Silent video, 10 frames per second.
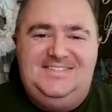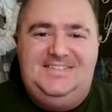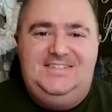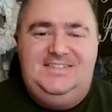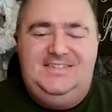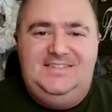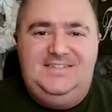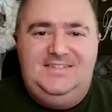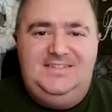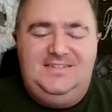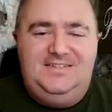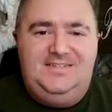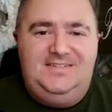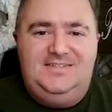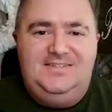
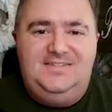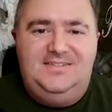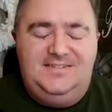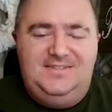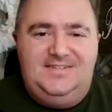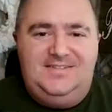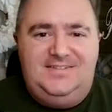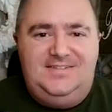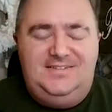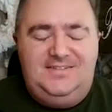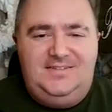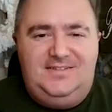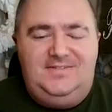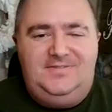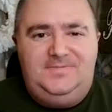
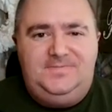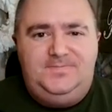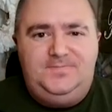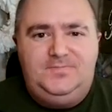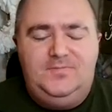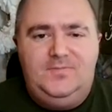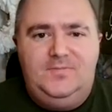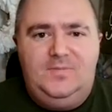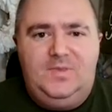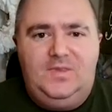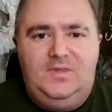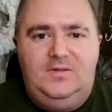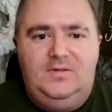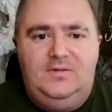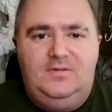
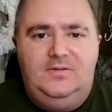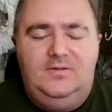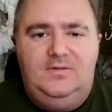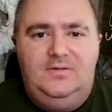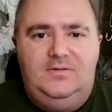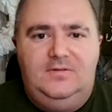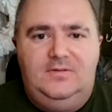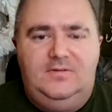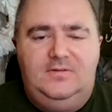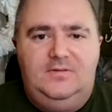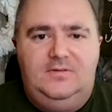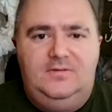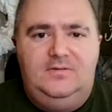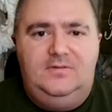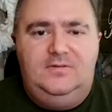
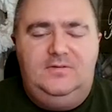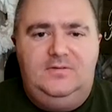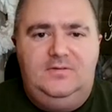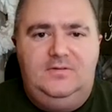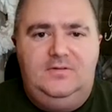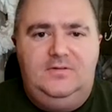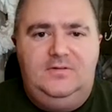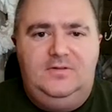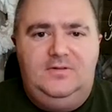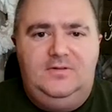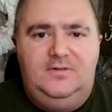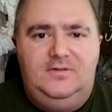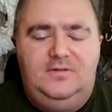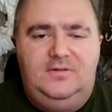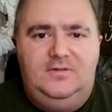
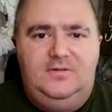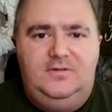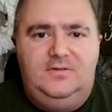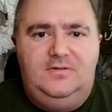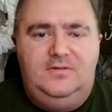No words are spoken by the person on screen.